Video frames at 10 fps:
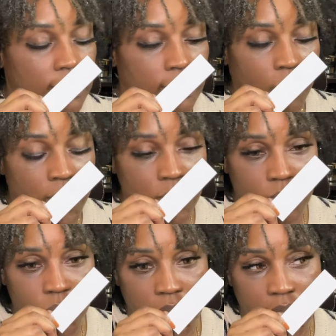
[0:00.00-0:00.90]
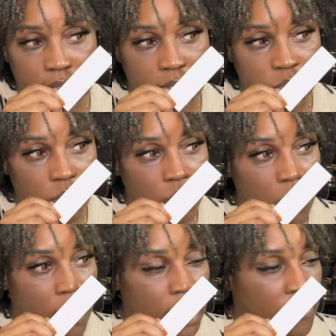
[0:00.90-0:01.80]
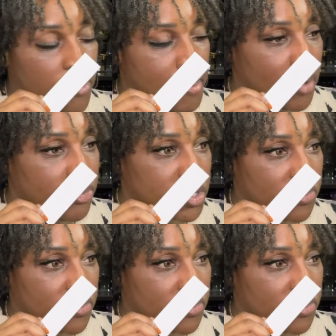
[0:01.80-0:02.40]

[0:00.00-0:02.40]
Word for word: when you think that you know enough about this